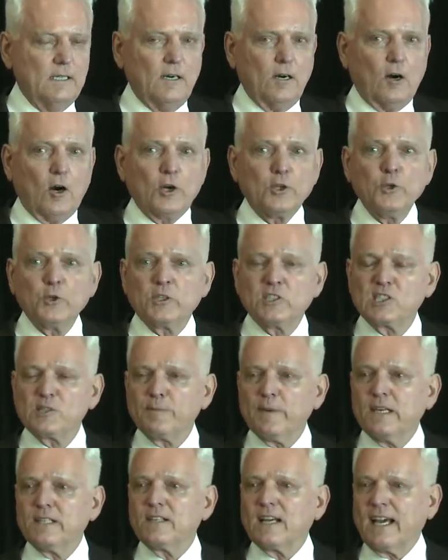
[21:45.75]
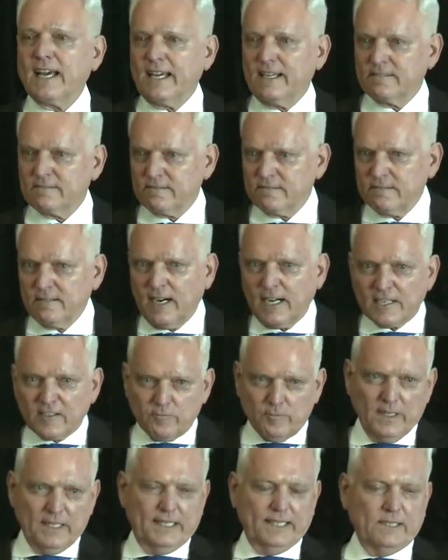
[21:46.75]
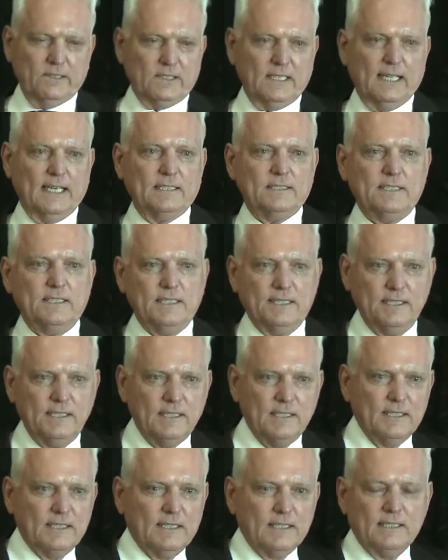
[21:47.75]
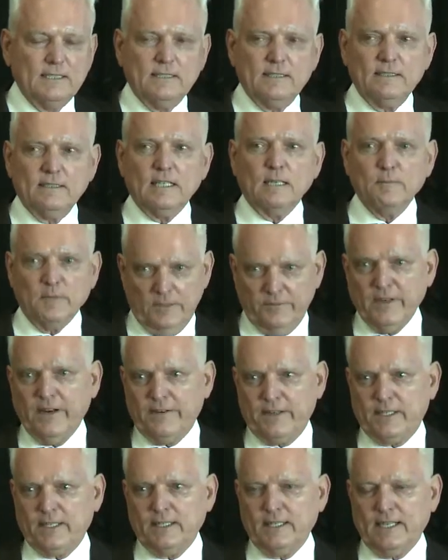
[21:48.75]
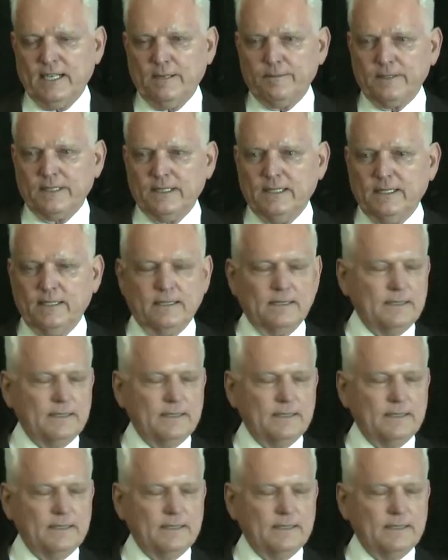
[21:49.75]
or you can spend a lot of money on IT and be very unhappy.